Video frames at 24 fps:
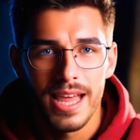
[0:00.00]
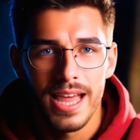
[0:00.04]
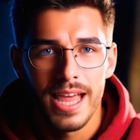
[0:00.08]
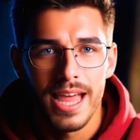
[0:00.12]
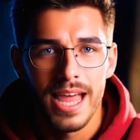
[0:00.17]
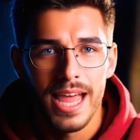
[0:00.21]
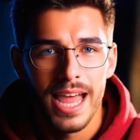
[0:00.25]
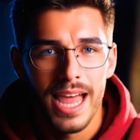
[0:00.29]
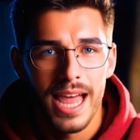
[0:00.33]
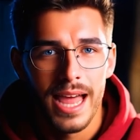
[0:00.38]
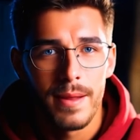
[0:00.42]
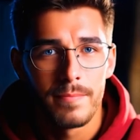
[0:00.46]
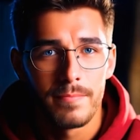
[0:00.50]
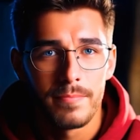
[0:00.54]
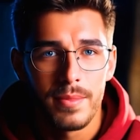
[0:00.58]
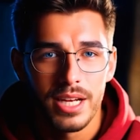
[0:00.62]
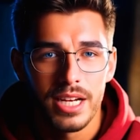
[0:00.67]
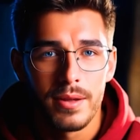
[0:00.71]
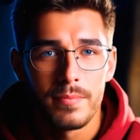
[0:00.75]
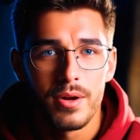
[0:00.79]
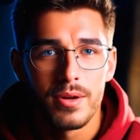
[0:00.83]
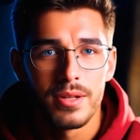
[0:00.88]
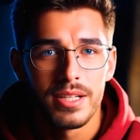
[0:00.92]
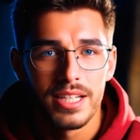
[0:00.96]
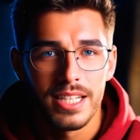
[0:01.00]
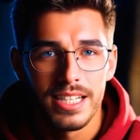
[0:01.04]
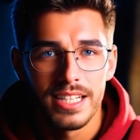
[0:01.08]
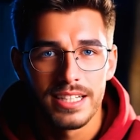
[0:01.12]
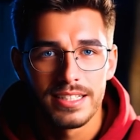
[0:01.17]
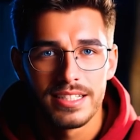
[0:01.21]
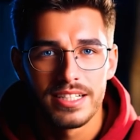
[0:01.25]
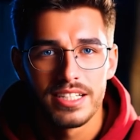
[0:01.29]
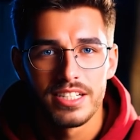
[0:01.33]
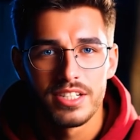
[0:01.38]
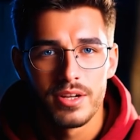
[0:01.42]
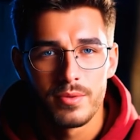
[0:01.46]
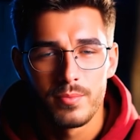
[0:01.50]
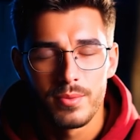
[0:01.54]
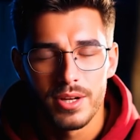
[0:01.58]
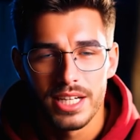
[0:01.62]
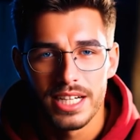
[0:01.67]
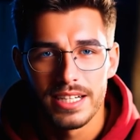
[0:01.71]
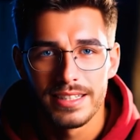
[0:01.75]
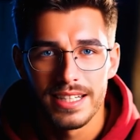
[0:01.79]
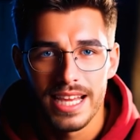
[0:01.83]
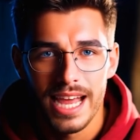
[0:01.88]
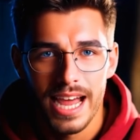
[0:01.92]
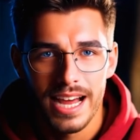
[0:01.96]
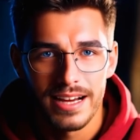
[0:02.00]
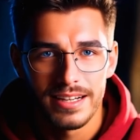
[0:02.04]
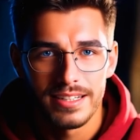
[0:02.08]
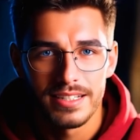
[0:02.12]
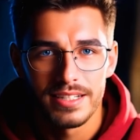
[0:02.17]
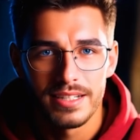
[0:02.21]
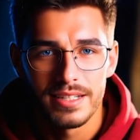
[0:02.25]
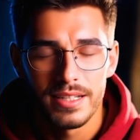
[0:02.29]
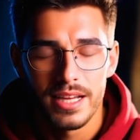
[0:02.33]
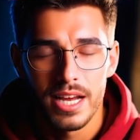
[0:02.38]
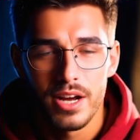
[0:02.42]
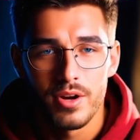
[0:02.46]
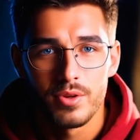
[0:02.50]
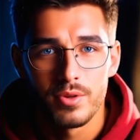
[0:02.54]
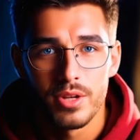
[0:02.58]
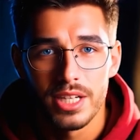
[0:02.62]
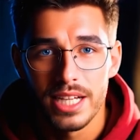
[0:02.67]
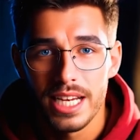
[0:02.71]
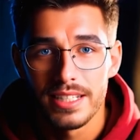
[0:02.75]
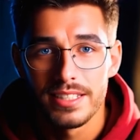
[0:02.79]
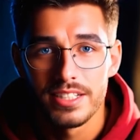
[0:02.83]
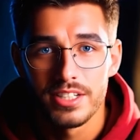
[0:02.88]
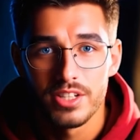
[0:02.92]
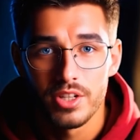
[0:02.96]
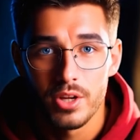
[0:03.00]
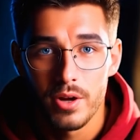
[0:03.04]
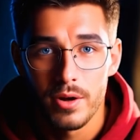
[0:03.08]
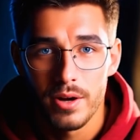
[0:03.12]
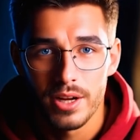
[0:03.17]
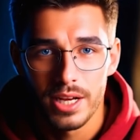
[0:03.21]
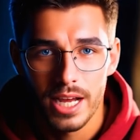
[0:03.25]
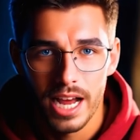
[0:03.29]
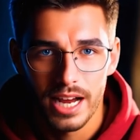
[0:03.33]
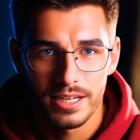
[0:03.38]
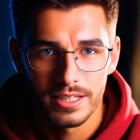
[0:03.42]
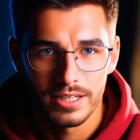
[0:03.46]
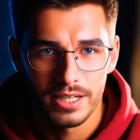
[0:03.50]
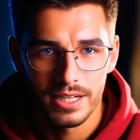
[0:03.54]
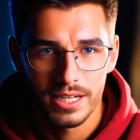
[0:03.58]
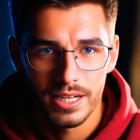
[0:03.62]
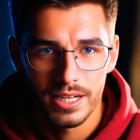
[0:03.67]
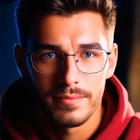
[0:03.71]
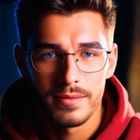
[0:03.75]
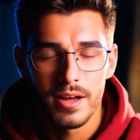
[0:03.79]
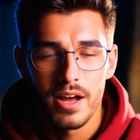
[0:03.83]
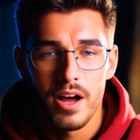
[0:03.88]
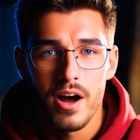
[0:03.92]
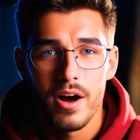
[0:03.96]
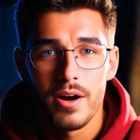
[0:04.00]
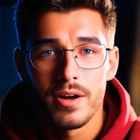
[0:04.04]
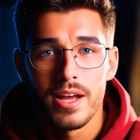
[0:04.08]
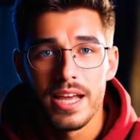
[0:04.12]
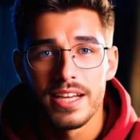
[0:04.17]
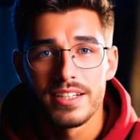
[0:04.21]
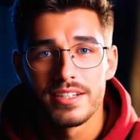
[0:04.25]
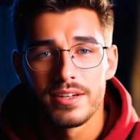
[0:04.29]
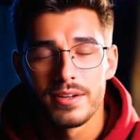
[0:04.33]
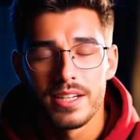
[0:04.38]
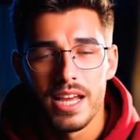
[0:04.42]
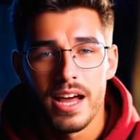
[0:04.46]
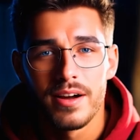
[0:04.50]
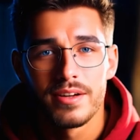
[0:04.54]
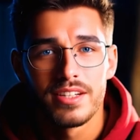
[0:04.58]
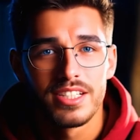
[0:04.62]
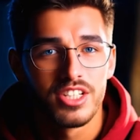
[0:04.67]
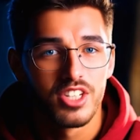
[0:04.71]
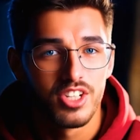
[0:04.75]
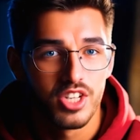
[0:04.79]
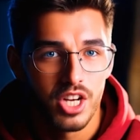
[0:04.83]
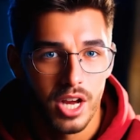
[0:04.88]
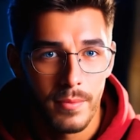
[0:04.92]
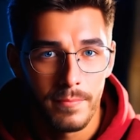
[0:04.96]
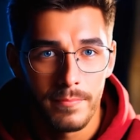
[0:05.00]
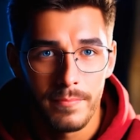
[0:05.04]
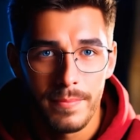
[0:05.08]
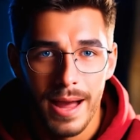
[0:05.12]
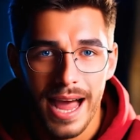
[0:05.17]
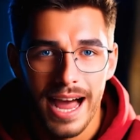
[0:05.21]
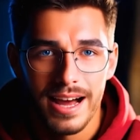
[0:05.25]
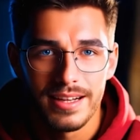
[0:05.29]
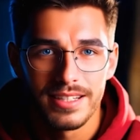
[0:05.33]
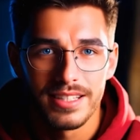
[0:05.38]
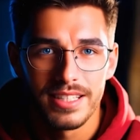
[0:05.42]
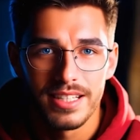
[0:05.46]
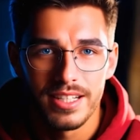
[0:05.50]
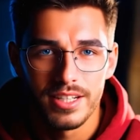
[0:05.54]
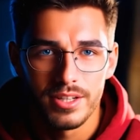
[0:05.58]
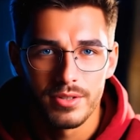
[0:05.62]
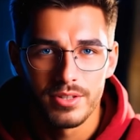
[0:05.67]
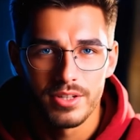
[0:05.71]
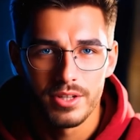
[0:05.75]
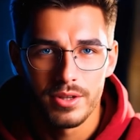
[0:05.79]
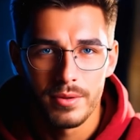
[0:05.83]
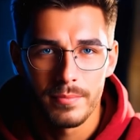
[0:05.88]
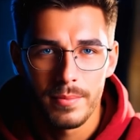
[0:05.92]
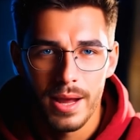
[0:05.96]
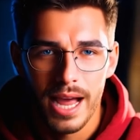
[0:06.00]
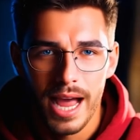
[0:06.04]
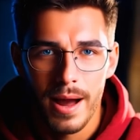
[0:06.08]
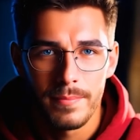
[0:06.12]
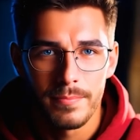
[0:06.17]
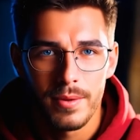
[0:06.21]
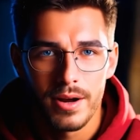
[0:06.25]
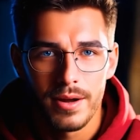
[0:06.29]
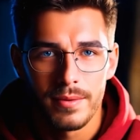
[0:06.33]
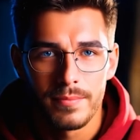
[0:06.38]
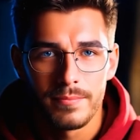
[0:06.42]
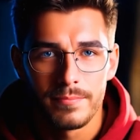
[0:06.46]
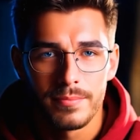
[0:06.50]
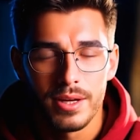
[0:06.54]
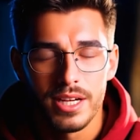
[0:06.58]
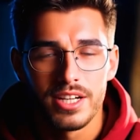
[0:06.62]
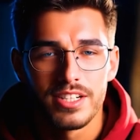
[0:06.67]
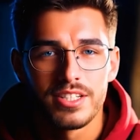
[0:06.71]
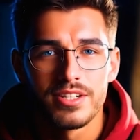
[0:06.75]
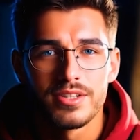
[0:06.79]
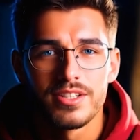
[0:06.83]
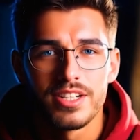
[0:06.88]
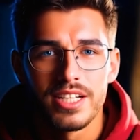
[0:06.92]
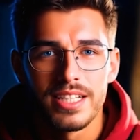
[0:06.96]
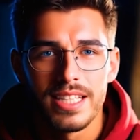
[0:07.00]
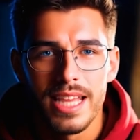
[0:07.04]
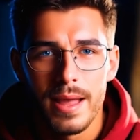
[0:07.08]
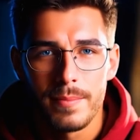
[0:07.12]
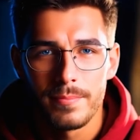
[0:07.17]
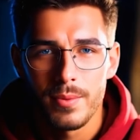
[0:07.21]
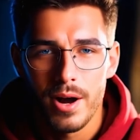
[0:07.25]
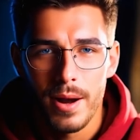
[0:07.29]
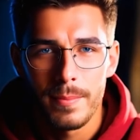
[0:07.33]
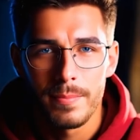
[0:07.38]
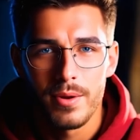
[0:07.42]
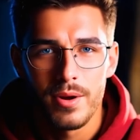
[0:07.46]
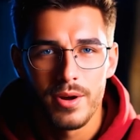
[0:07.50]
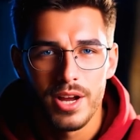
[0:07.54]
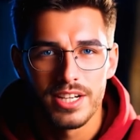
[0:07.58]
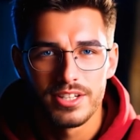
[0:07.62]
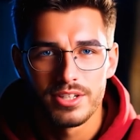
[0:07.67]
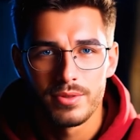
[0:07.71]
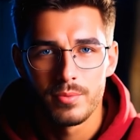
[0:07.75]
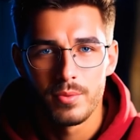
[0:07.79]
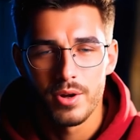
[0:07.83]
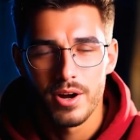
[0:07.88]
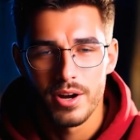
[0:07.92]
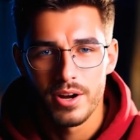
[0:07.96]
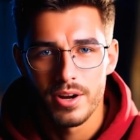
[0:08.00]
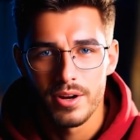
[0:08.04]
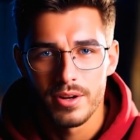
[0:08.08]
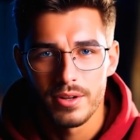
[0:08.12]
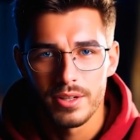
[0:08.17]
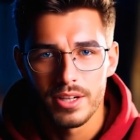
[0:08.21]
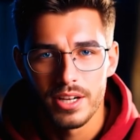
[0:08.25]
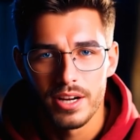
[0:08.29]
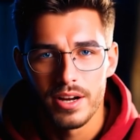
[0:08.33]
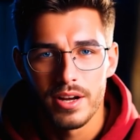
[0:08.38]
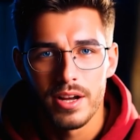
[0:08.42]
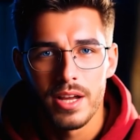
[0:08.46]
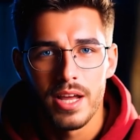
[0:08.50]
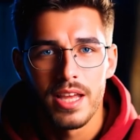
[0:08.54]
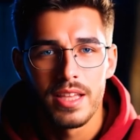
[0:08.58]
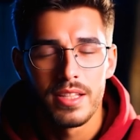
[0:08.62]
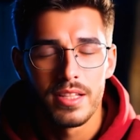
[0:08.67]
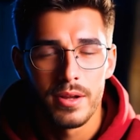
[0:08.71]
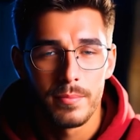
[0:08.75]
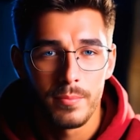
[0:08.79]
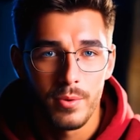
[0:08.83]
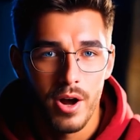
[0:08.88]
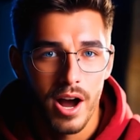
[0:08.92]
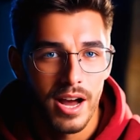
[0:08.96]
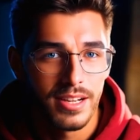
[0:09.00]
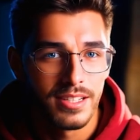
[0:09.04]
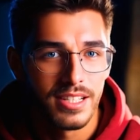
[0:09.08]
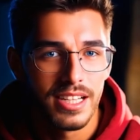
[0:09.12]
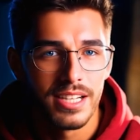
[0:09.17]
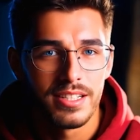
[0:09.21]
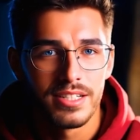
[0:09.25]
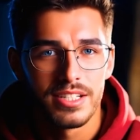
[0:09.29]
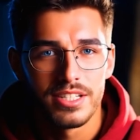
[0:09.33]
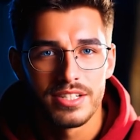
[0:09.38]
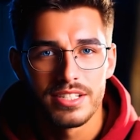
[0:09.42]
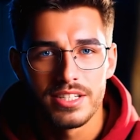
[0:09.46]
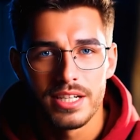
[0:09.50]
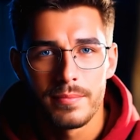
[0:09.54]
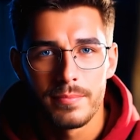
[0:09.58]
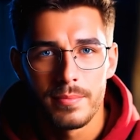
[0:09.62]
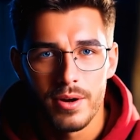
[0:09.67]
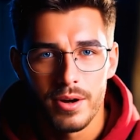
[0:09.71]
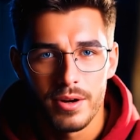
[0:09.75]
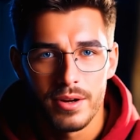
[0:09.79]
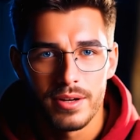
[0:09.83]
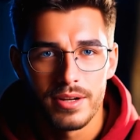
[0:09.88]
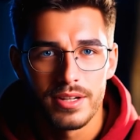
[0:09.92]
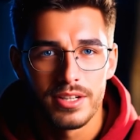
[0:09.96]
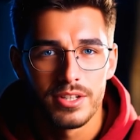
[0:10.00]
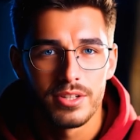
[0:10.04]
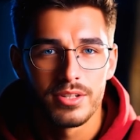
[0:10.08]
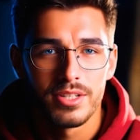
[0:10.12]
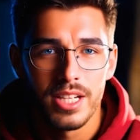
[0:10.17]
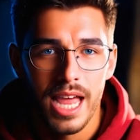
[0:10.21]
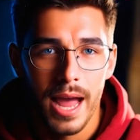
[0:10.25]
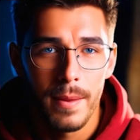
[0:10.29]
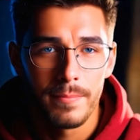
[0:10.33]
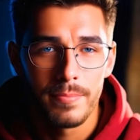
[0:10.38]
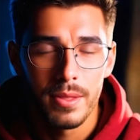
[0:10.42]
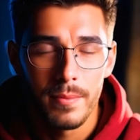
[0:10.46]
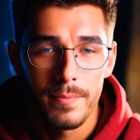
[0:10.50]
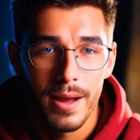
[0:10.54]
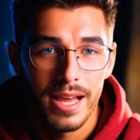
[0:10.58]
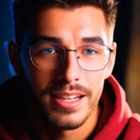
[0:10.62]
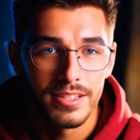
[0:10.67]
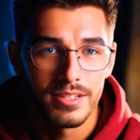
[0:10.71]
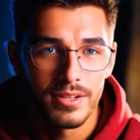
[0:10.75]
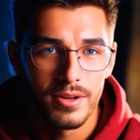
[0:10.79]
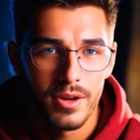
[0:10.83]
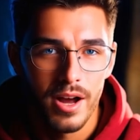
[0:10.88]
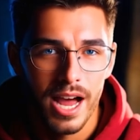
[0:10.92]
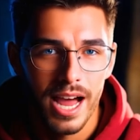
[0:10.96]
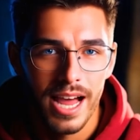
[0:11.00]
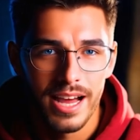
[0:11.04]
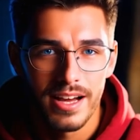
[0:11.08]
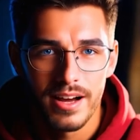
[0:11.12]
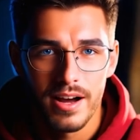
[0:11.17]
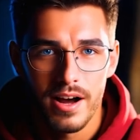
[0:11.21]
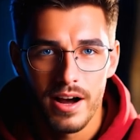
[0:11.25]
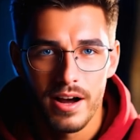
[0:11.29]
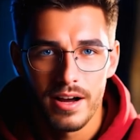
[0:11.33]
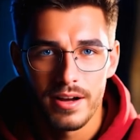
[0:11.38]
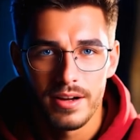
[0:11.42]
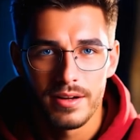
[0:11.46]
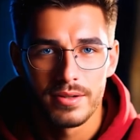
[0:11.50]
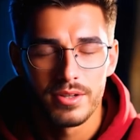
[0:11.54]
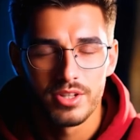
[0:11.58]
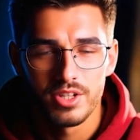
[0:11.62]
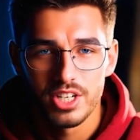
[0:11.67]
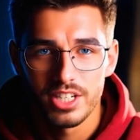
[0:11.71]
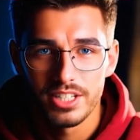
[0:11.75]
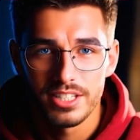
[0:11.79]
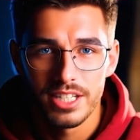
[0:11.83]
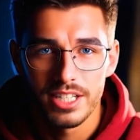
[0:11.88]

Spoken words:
and minimal, easy-to-read text that creates curiosity. Okay, so now let's jump back to the YouTube app. Because you did that preparation work earlier, the process is simple. You tap the pencil icon, just like